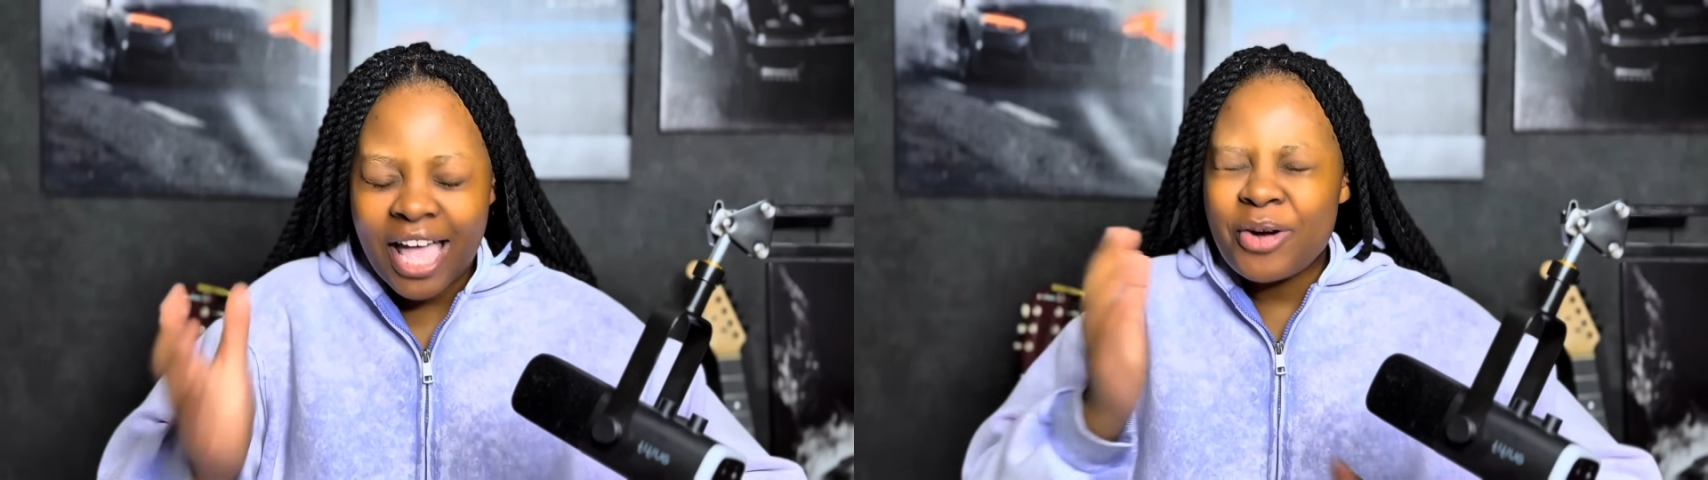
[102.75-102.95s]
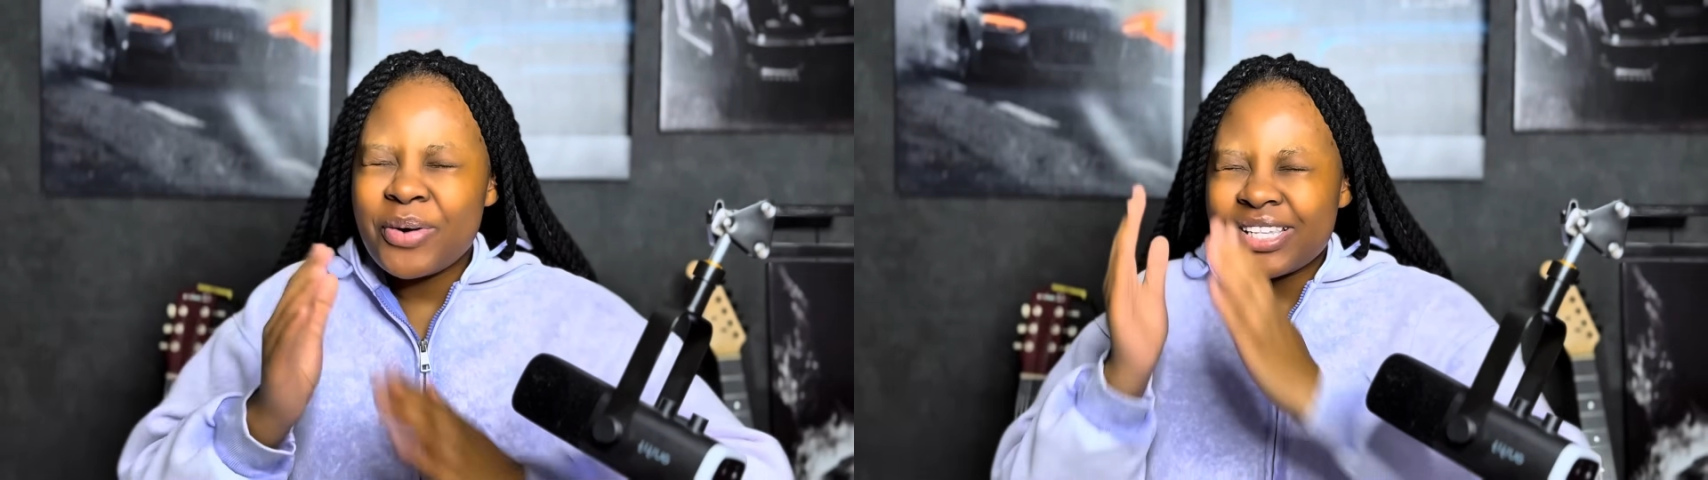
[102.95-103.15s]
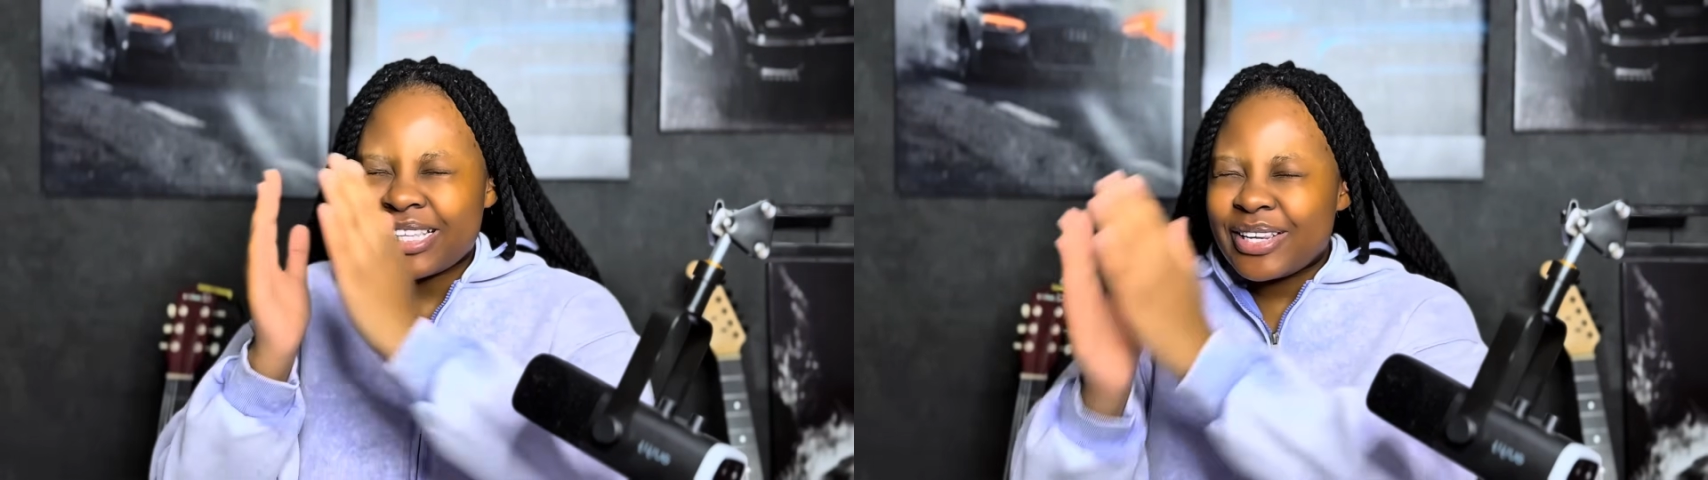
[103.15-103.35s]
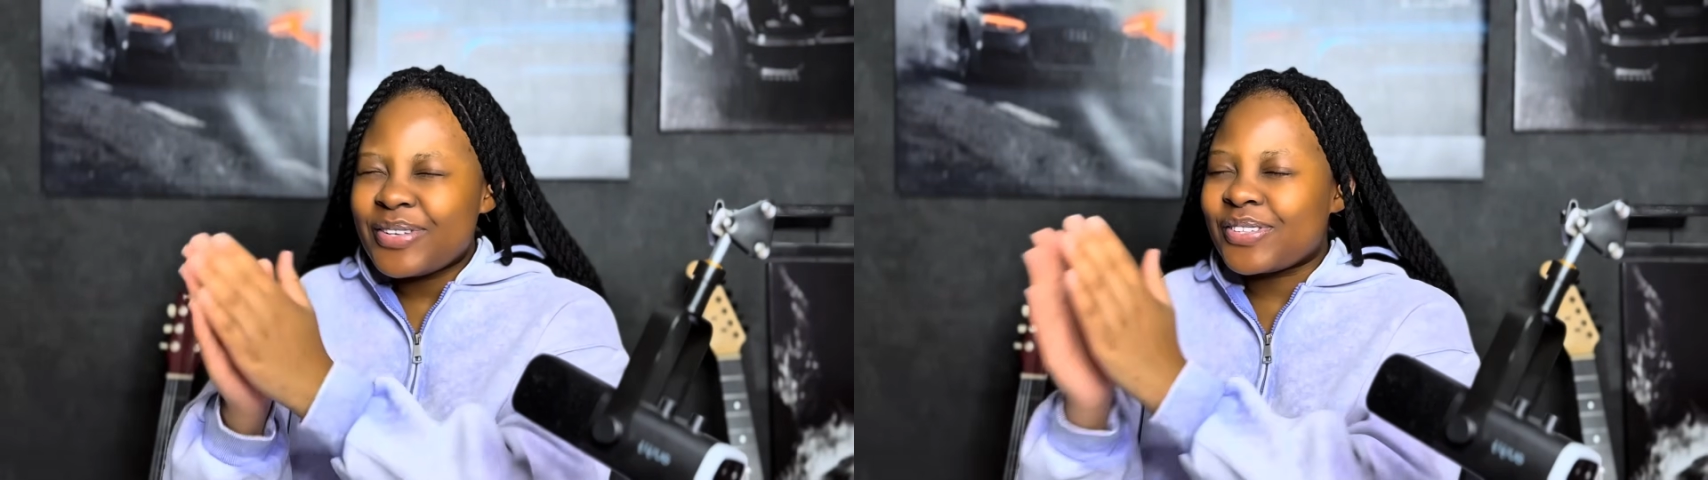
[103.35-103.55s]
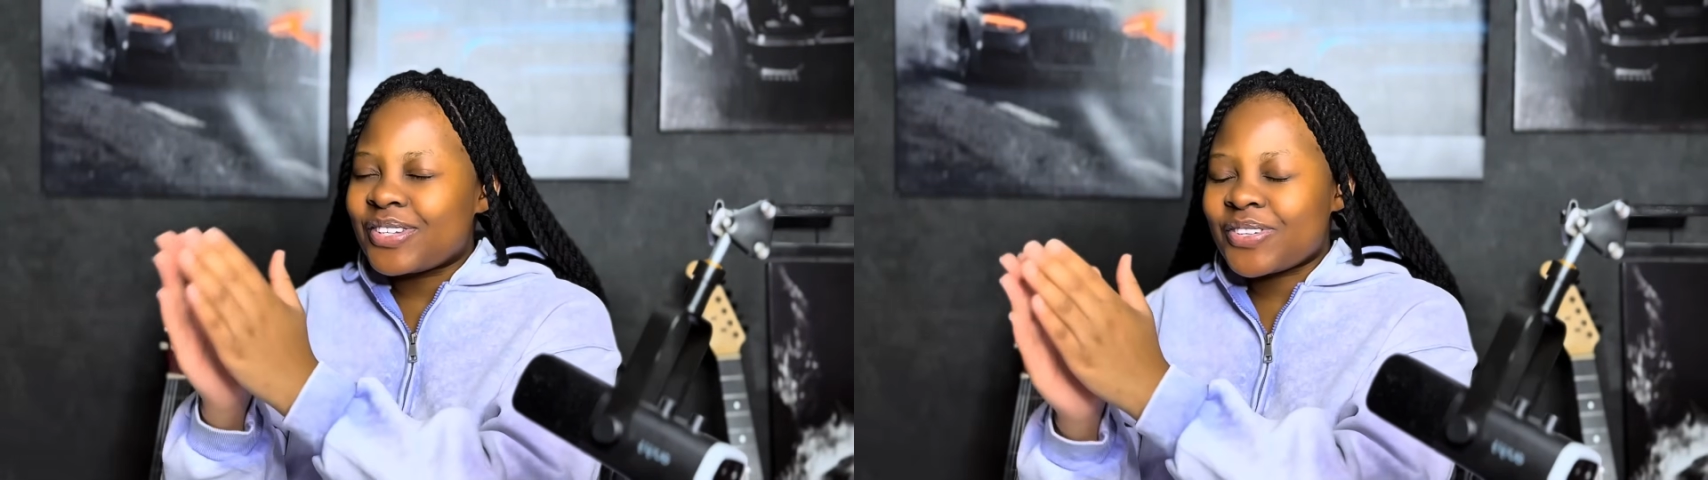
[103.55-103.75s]
I always
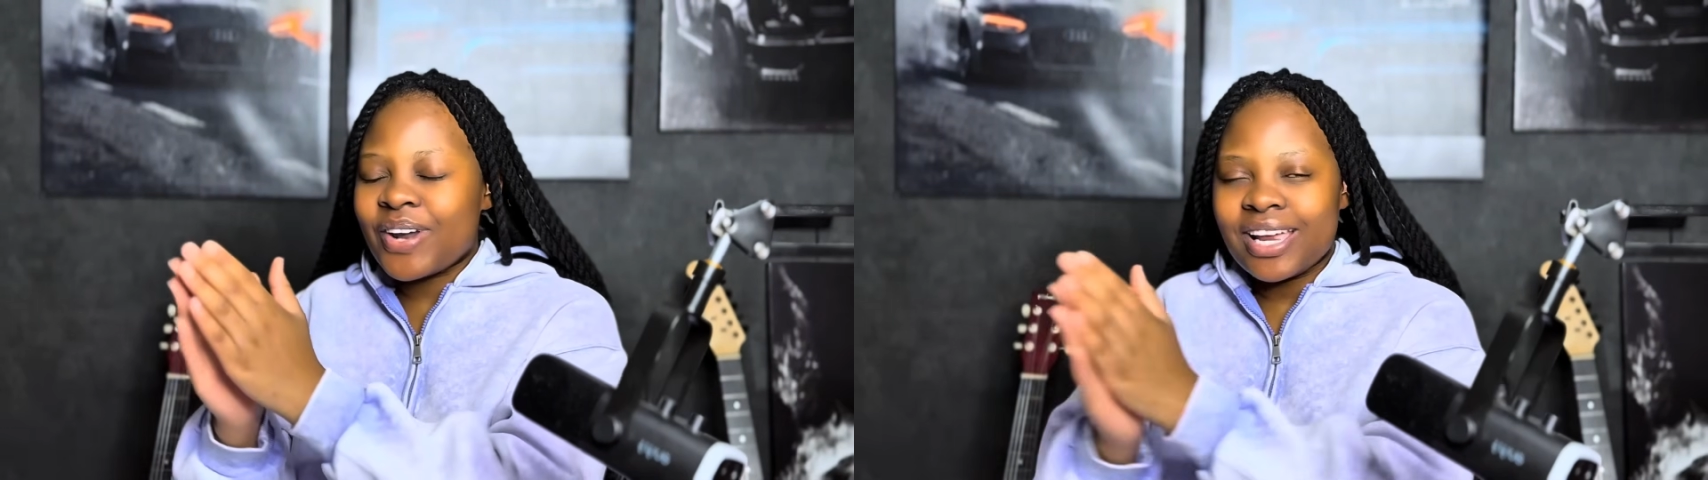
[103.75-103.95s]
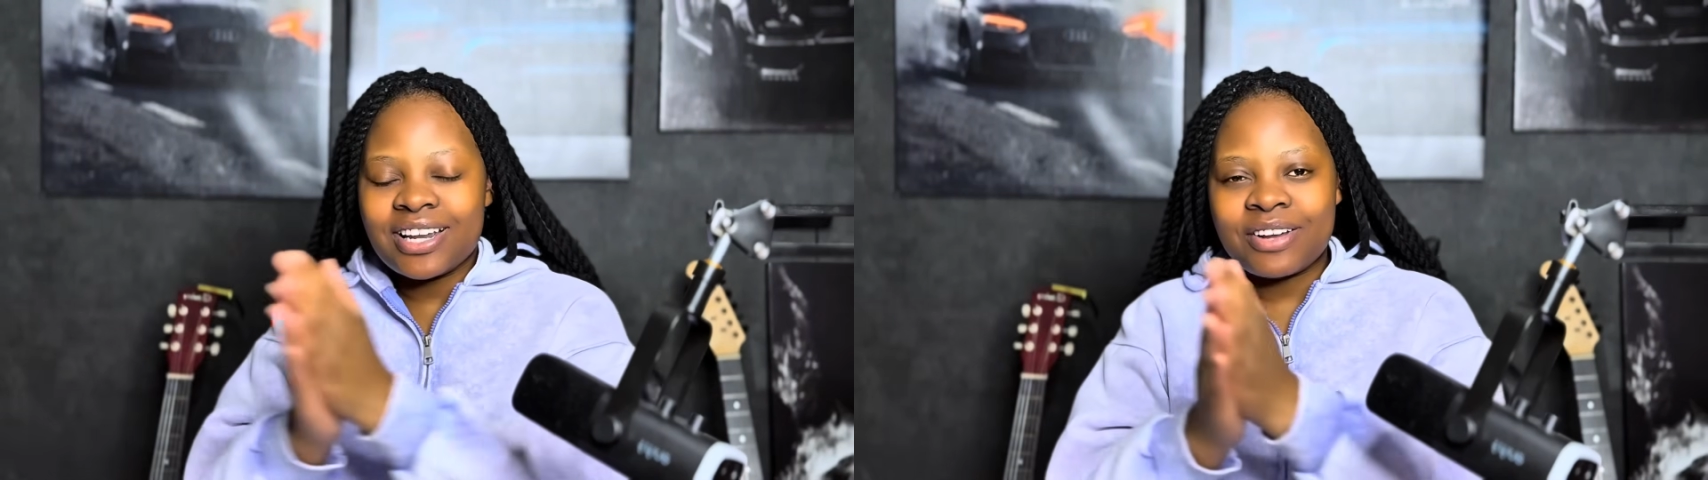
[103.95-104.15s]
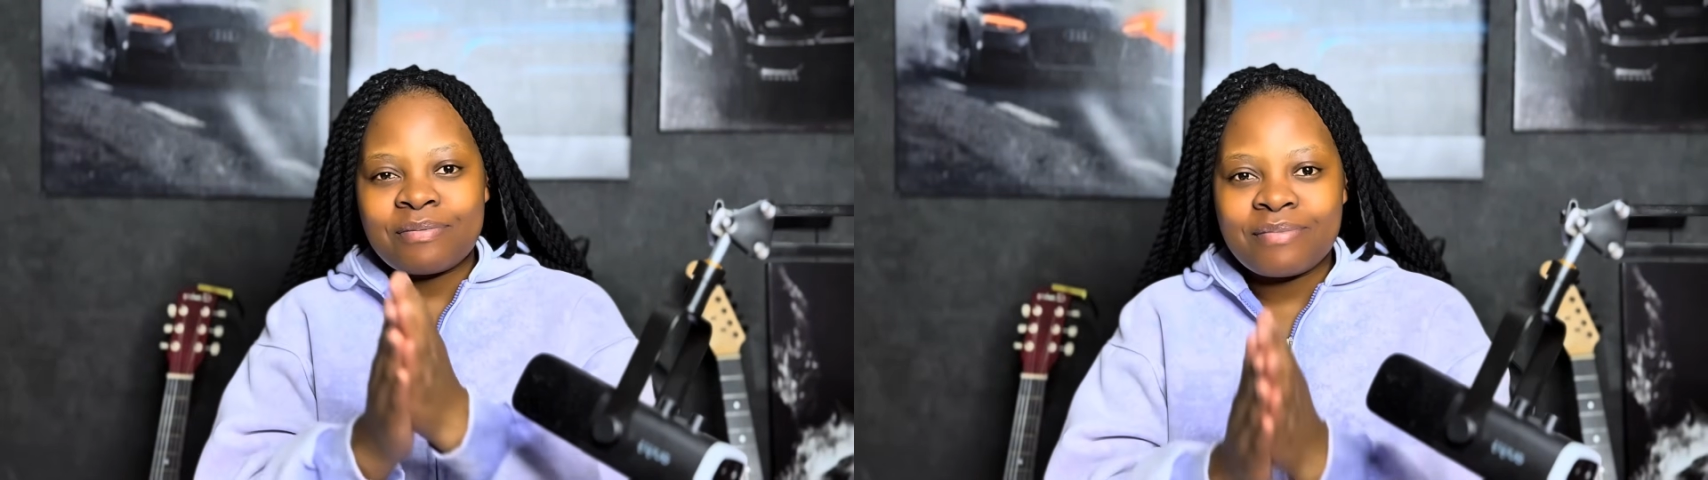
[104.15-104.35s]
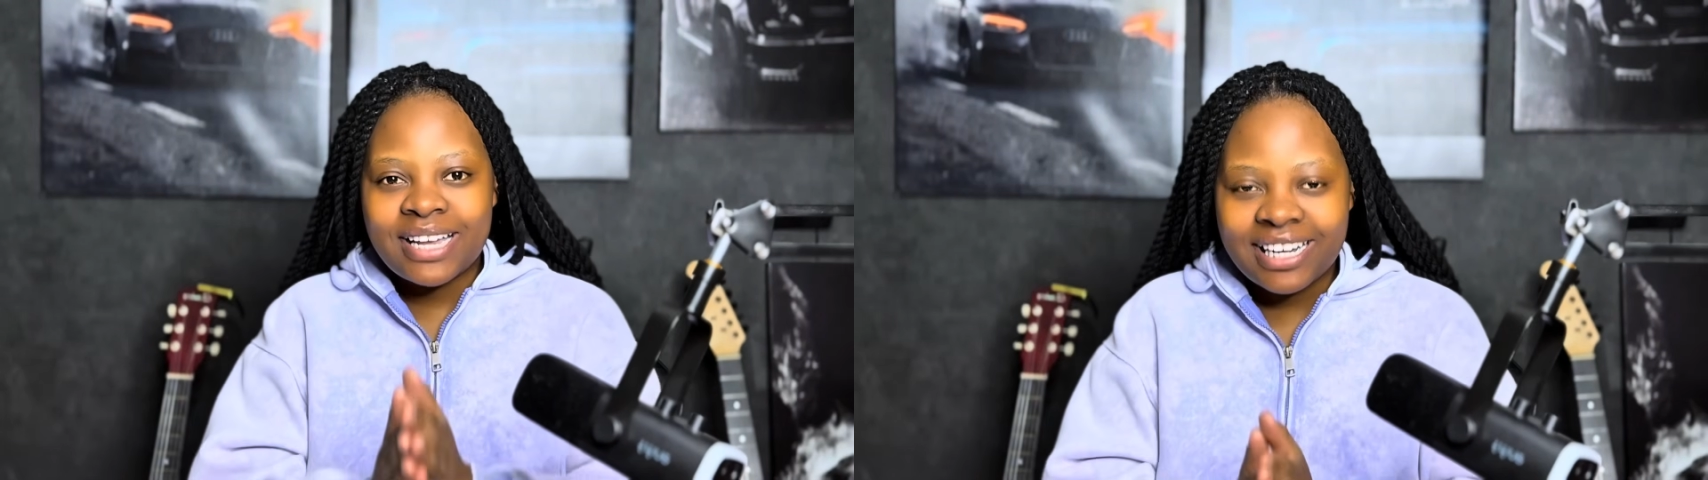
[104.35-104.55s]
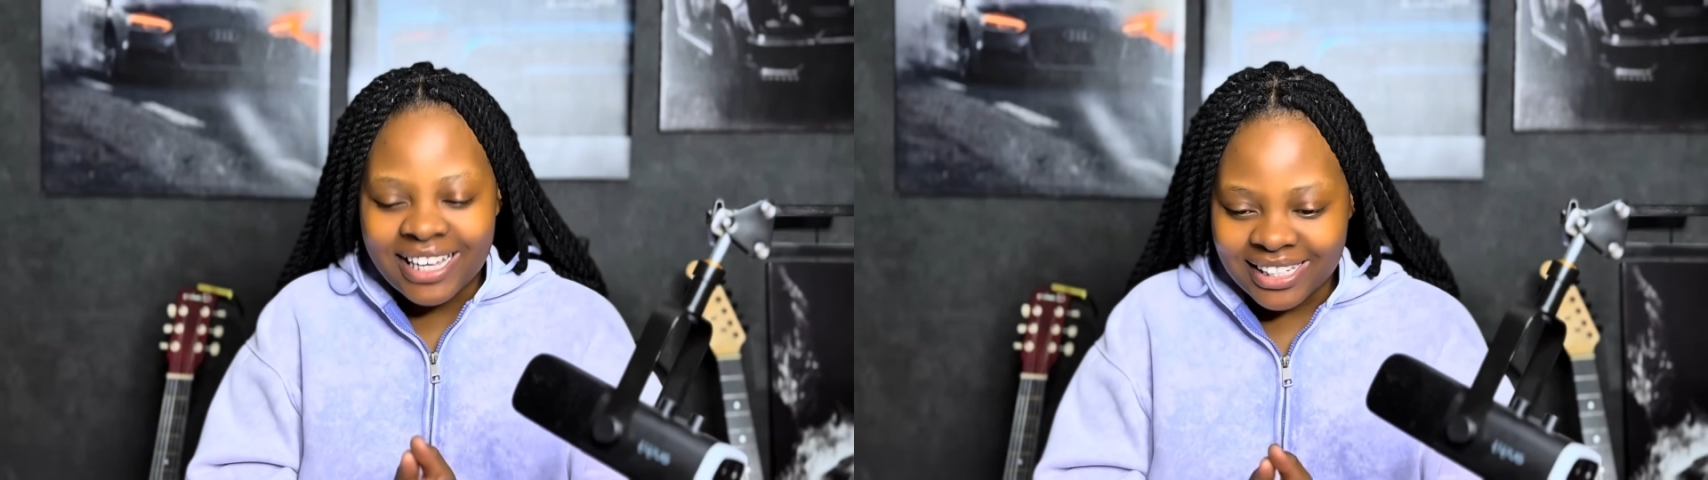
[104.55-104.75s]
lose trade on
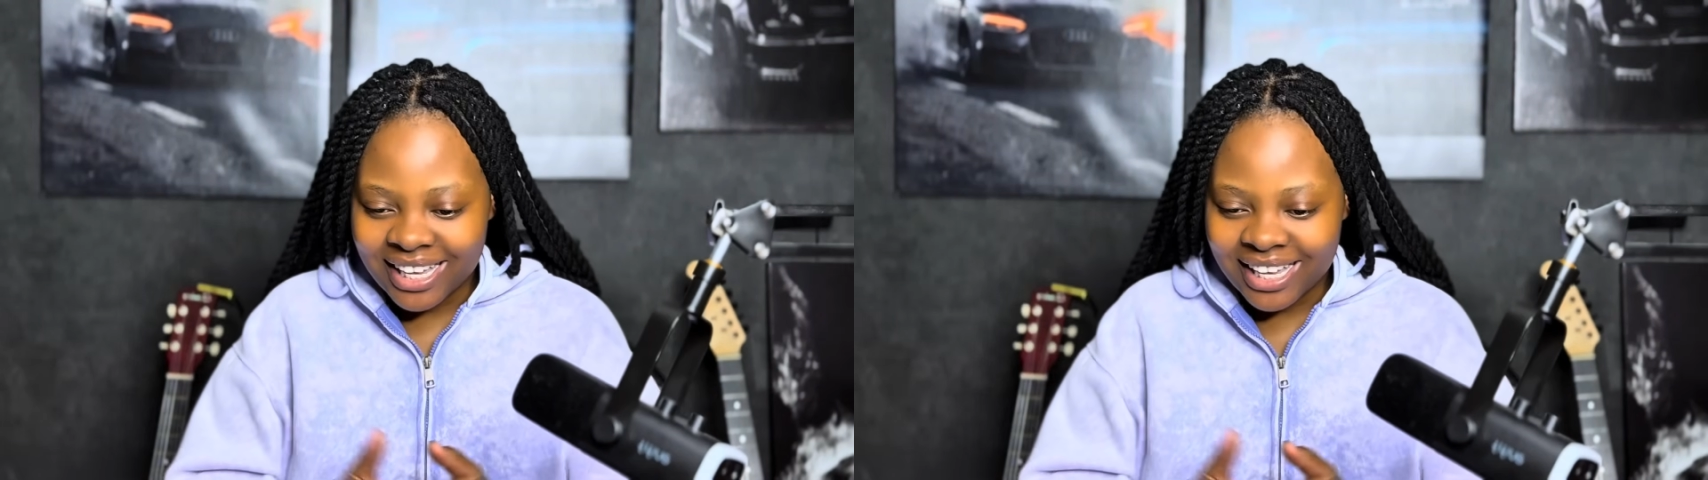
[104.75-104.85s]
Mondays.